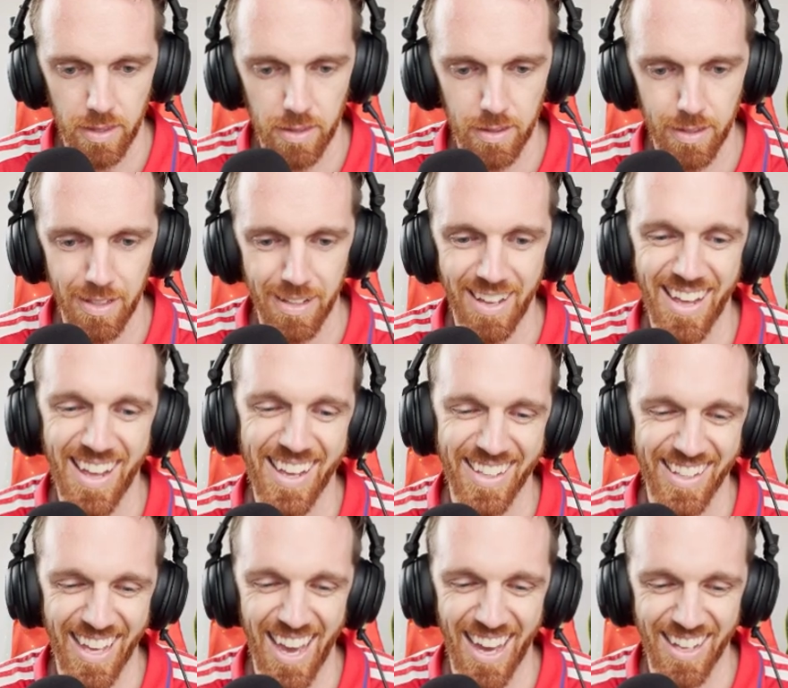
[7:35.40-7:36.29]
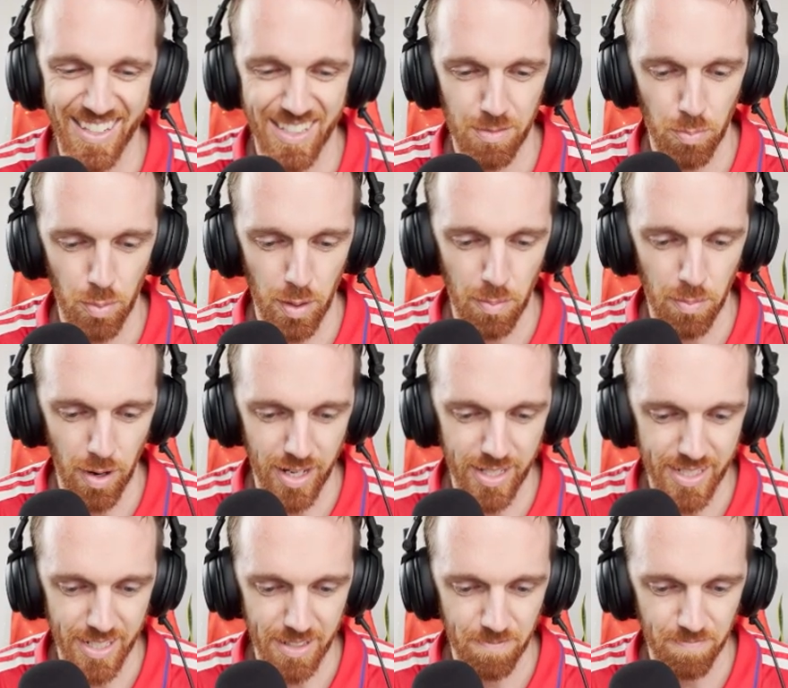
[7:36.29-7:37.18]
yeah, it's pretty
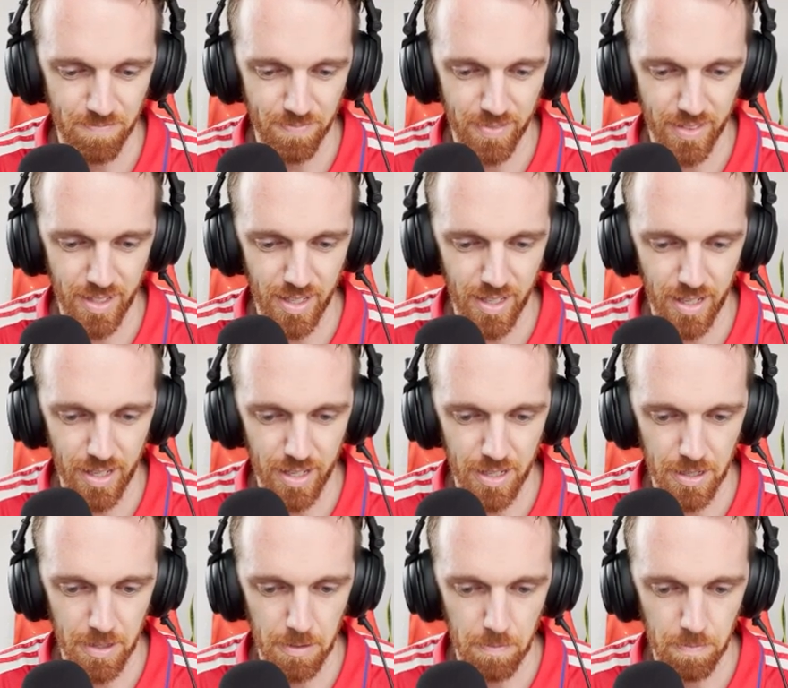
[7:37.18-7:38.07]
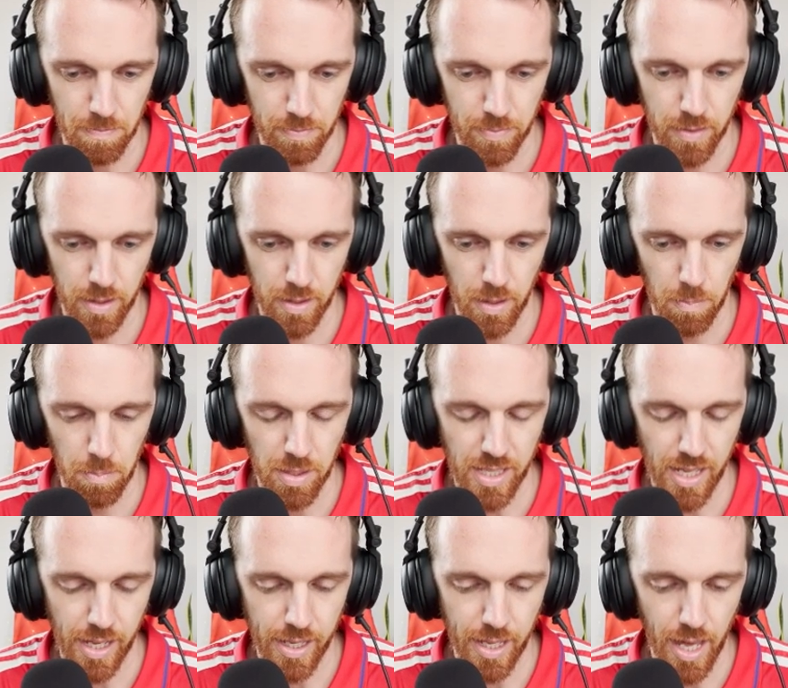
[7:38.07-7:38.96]
pricey.
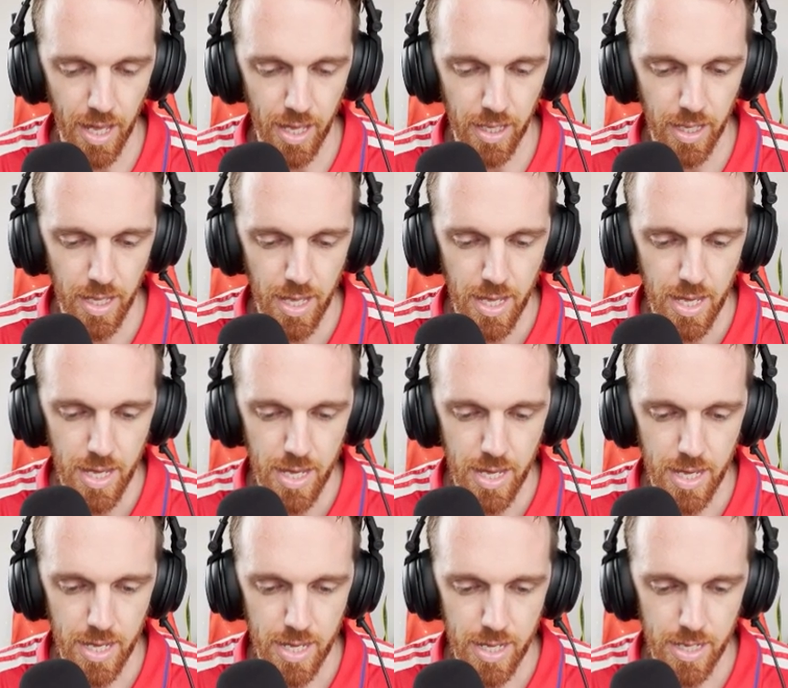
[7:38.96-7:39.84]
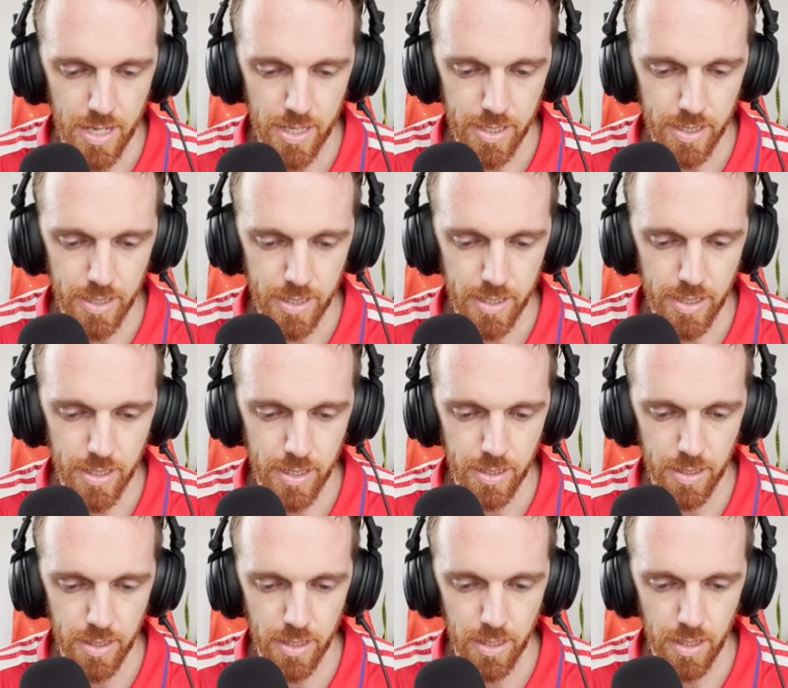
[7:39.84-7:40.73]
BKK is
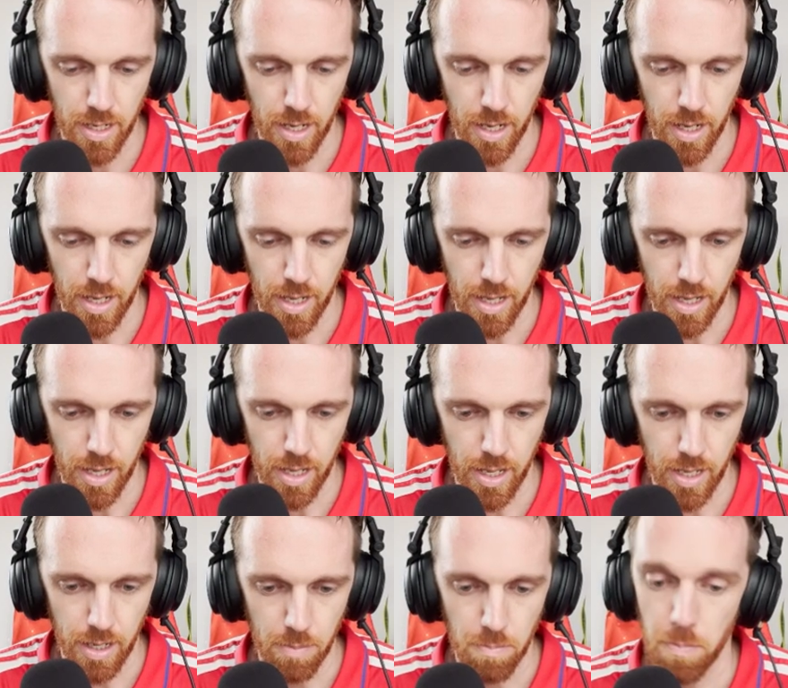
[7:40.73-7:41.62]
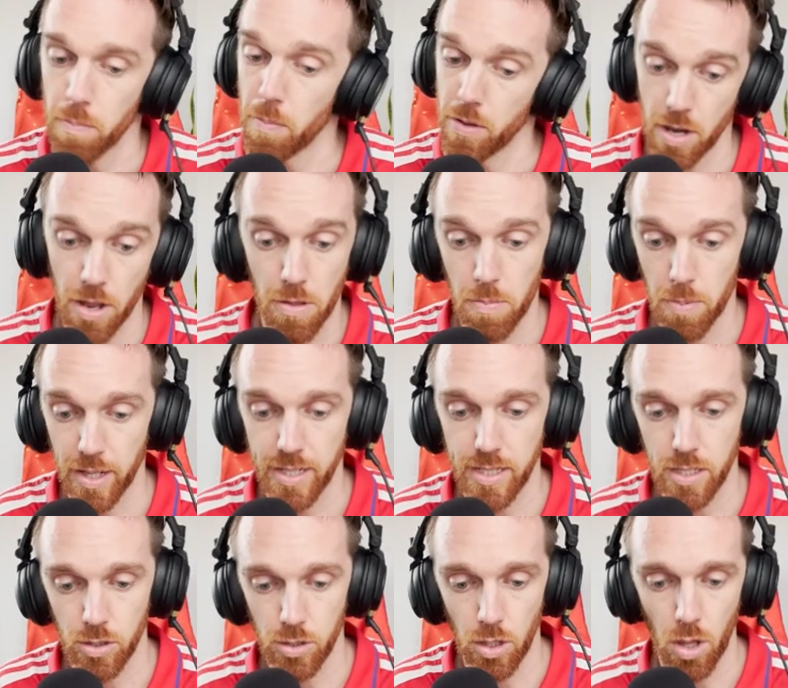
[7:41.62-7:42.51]
another place.
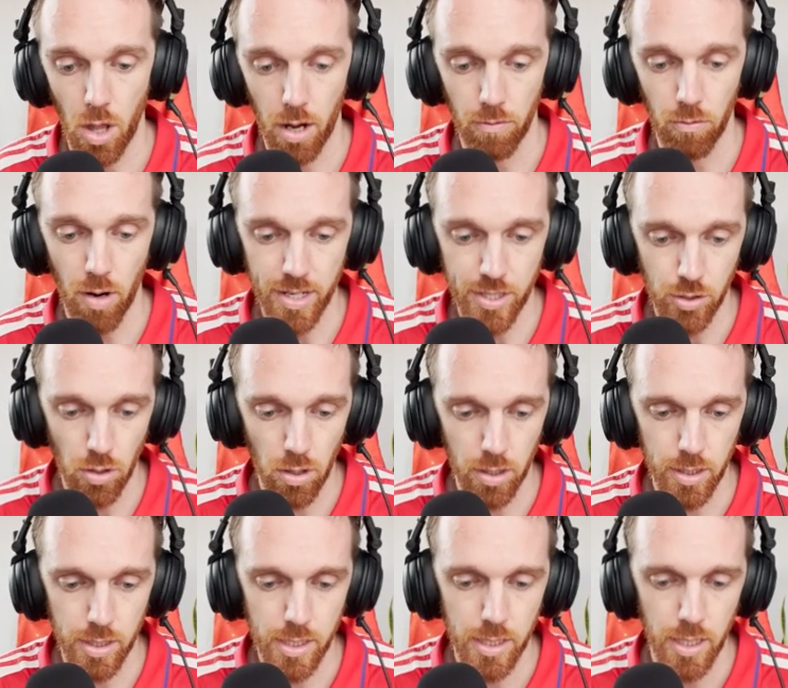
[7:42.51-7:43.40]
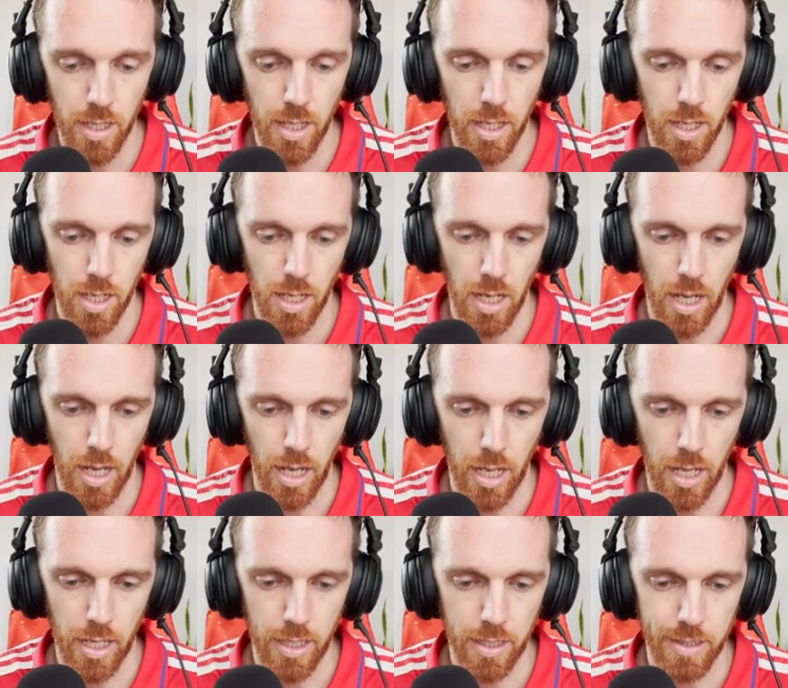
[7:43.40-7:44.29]
There's a lot of restaurants,
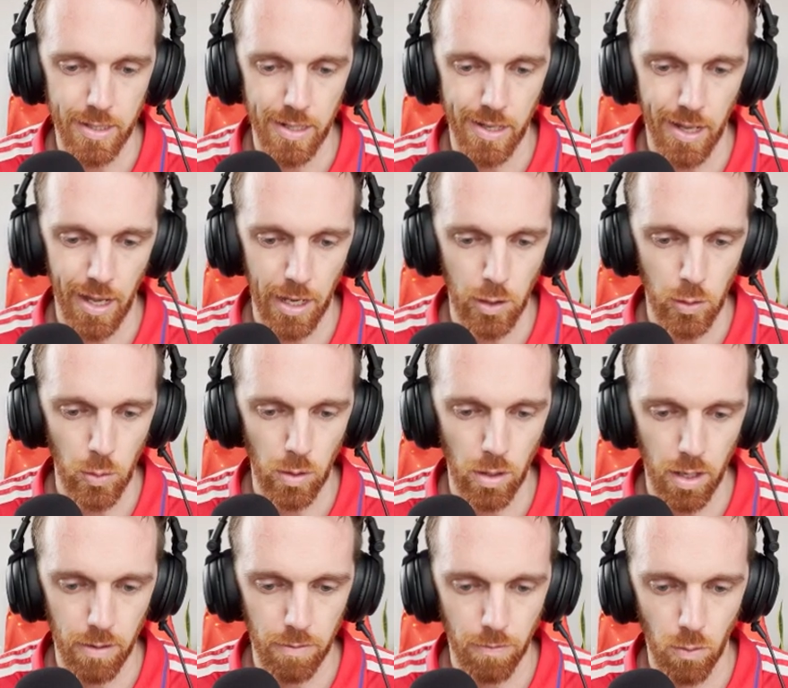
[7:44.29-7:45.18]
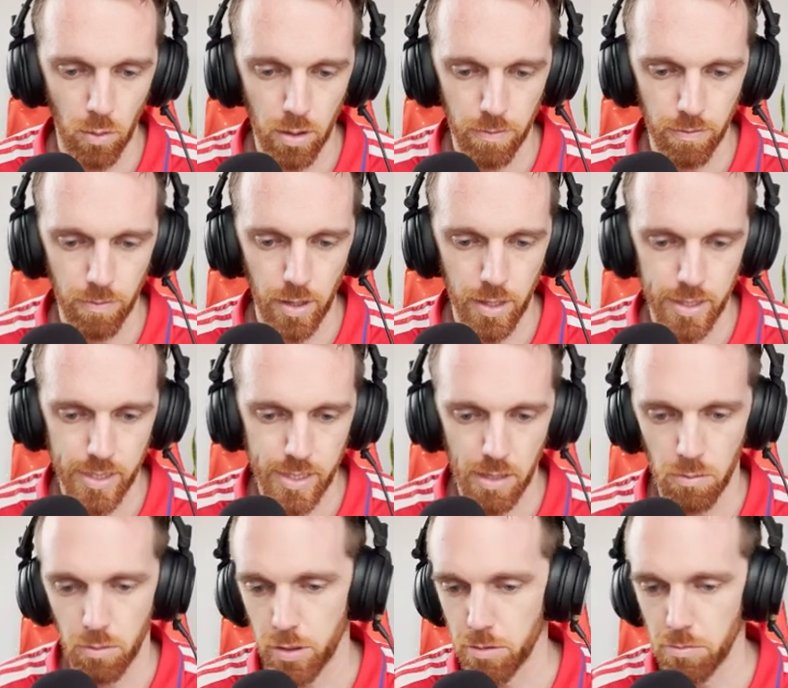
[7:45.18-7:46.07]
and I knew a lot of foreigner friends
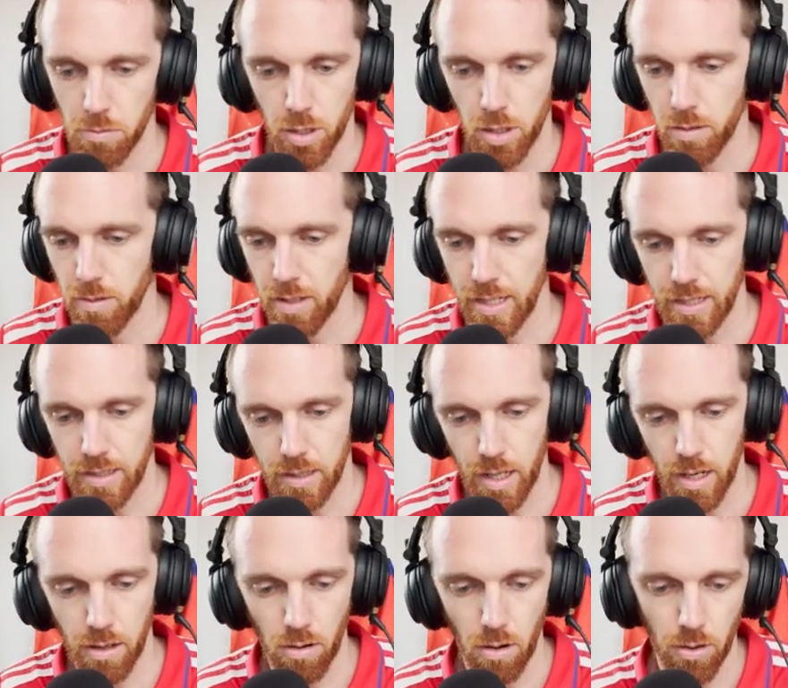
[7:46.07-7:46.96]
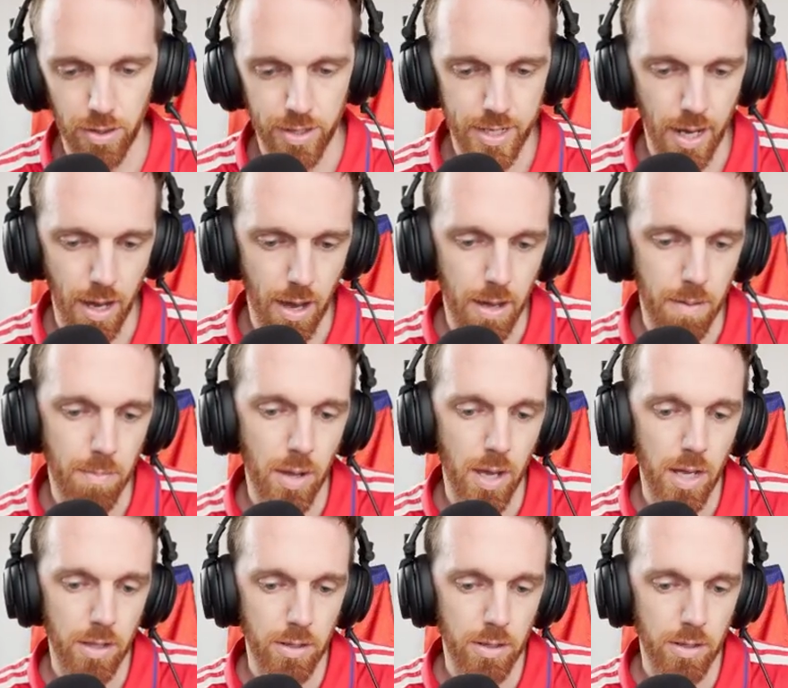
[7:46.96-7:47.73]
that would eat there all the time.